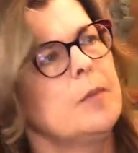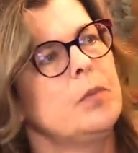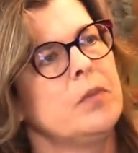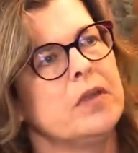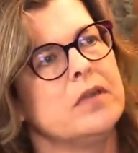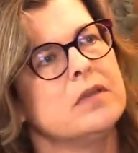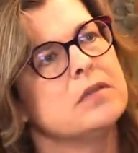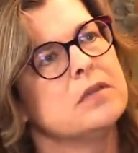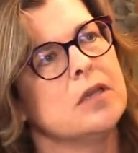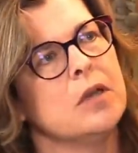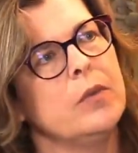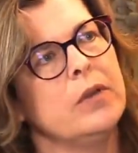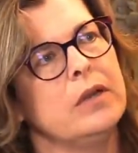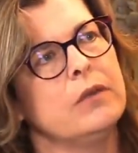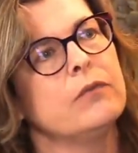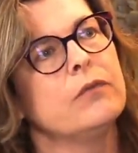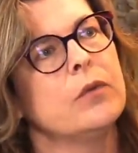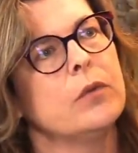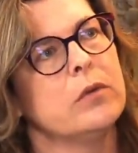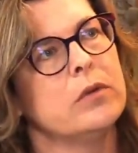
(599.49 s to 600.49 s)
And so it
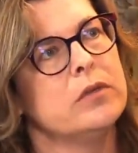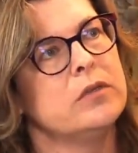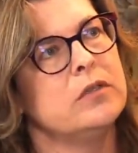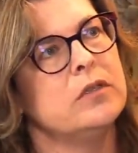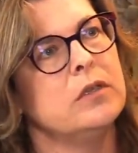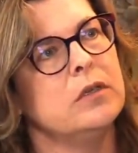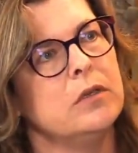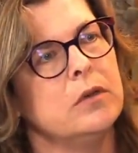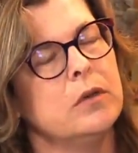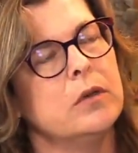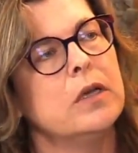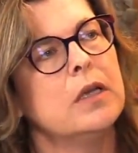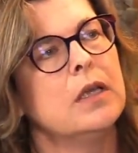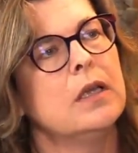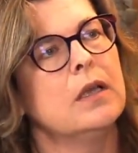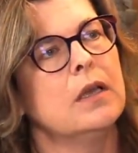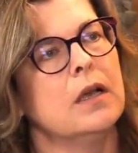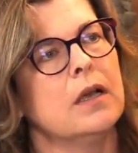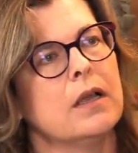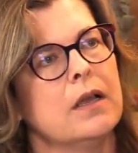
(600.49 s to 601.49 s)
affords you
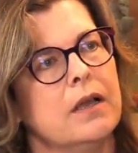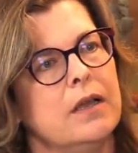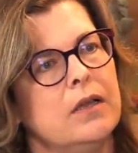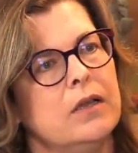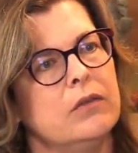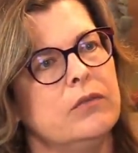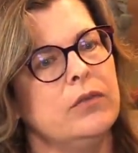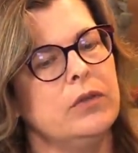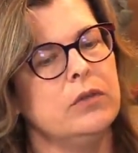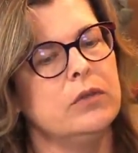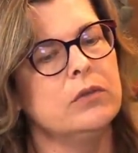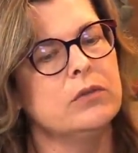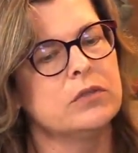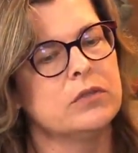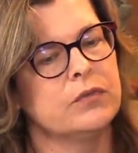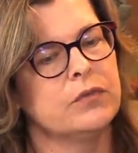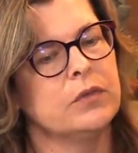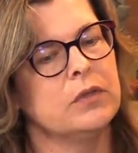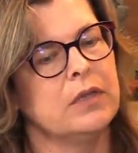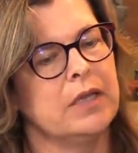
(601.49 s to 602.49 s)
a kind of
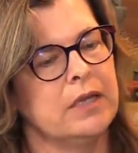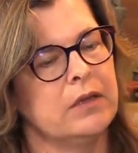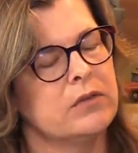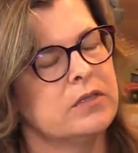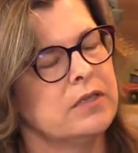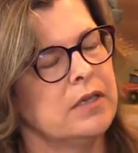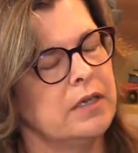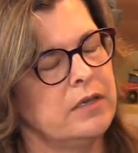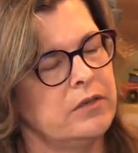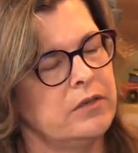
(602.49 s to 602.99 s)
useful outsider